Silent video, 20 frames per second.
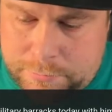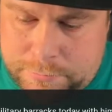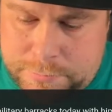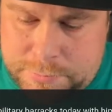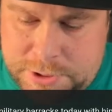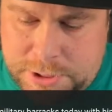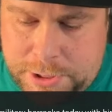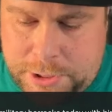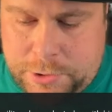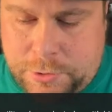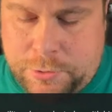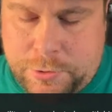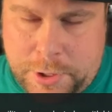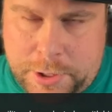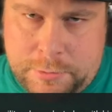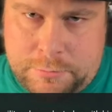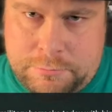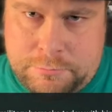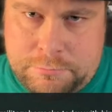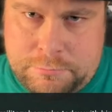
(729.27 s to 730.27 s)
take Ukraine.
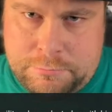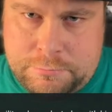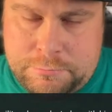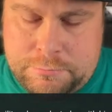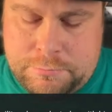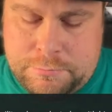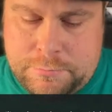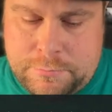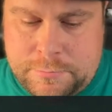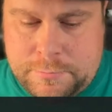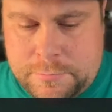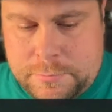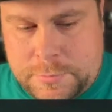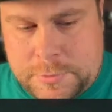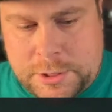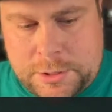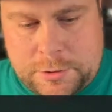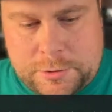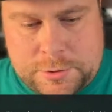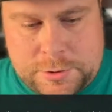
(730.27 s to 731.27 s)
I
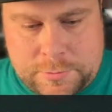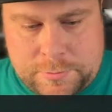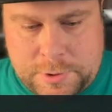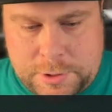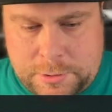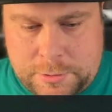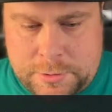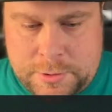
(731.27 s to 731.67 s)
think there's something